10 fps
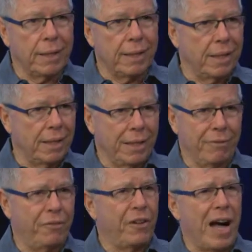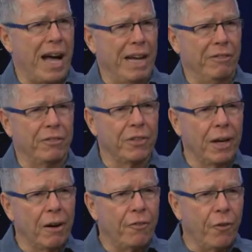i think five
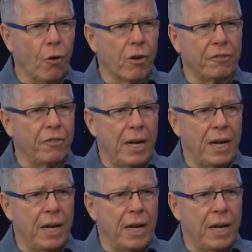yeah yeah four or